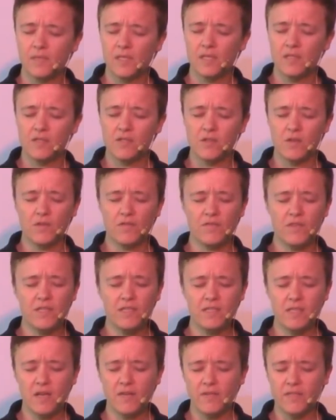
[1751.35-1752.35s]
And so, if
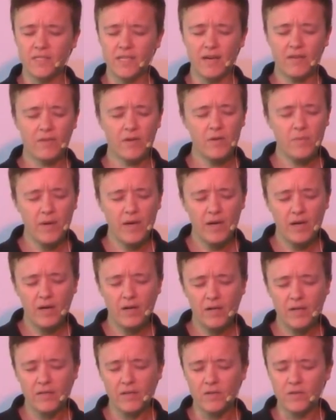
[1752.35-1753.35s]
this love is
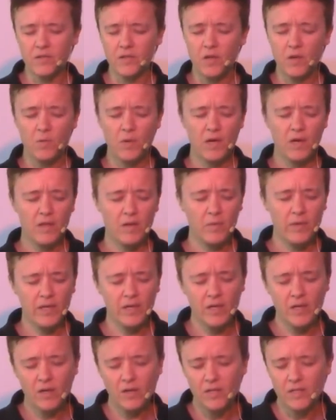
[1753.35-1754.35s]
everywhere and there's nowhere that we
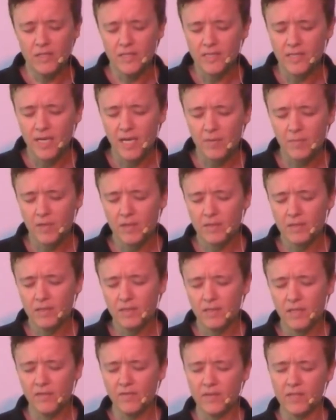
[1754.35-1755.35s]
can go to escape it,
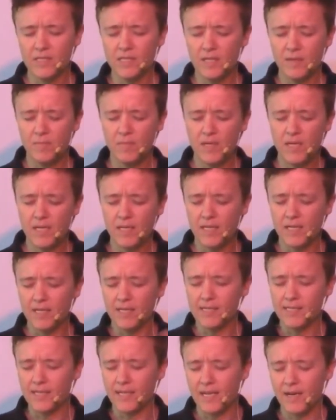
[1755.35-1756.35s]
if it's in me, then
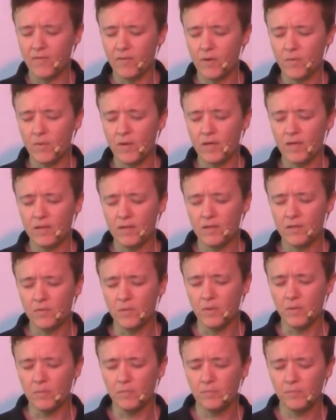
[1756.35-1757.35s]
it is in everyone in
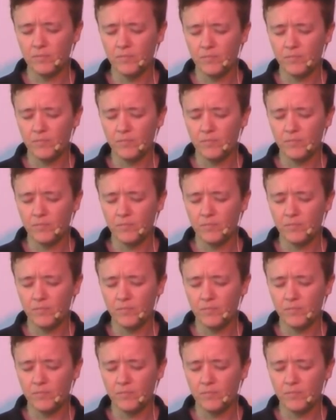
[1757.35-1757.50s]
this room.